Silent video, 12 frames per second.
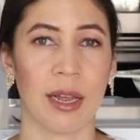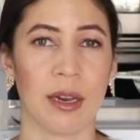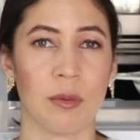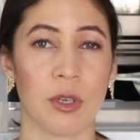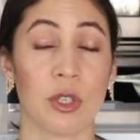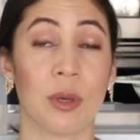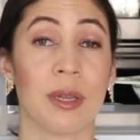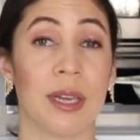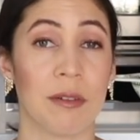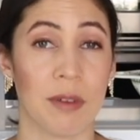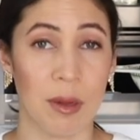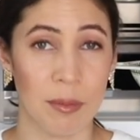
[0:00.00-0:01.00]
and we shouldn't
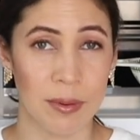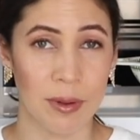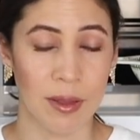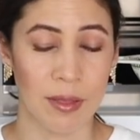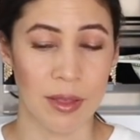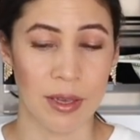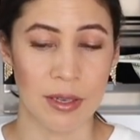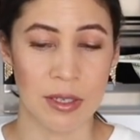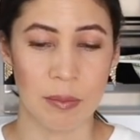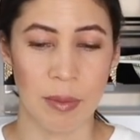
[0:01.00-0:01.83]
give up on things.